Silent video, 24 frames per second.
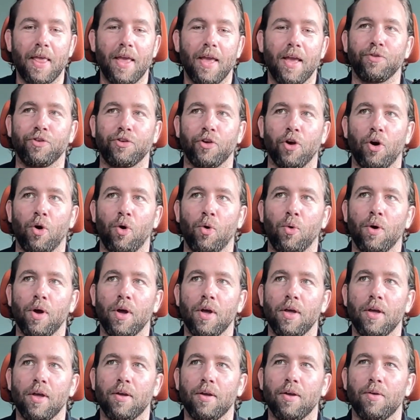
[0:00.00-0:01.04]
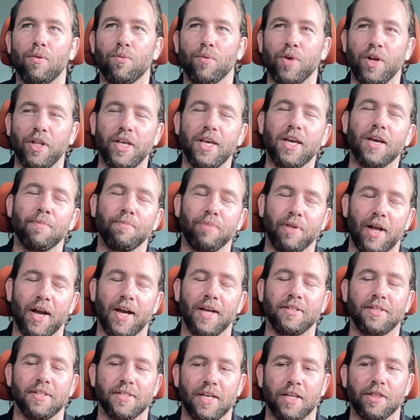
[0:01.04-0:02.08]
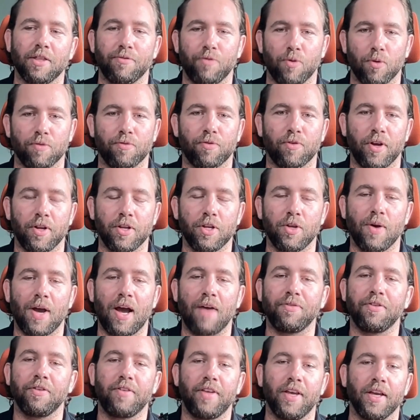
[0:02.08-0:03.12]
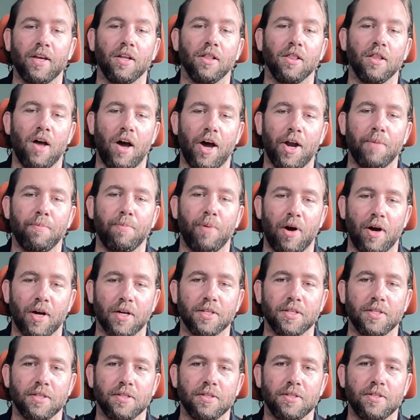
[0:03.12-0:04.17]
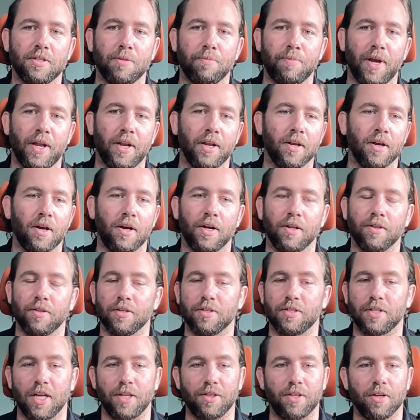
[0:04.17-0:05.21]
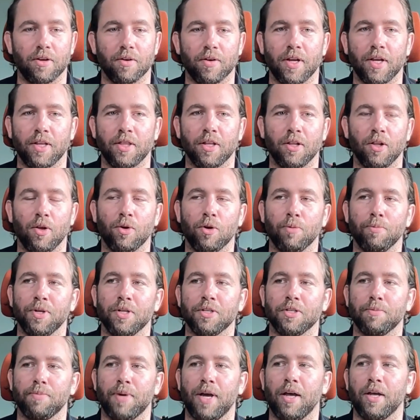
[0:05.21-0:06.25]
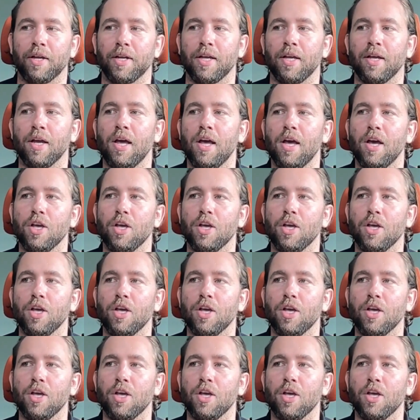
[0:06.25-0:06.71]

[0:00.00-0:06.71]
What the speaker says: So really compliance is at the forefront. You have to tick a lot of boxes depending on the state that you're in, the local municipality.